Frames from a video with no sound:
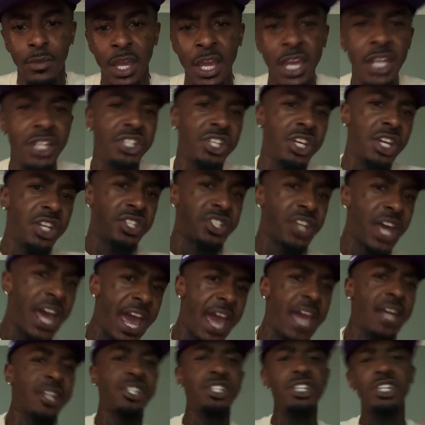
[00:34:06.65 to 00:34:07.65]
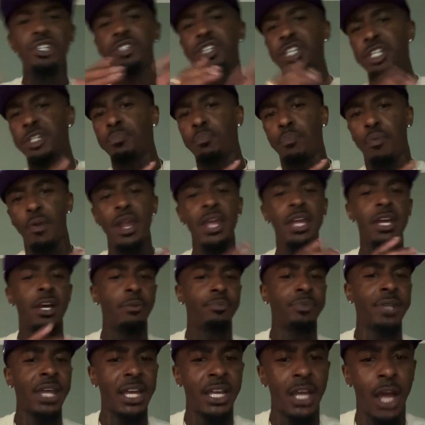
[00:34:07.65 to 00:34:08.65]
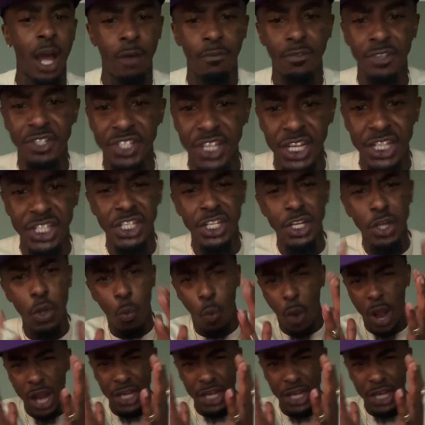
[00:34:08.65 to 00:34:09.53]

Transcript: and just ask, just bring up that conversation and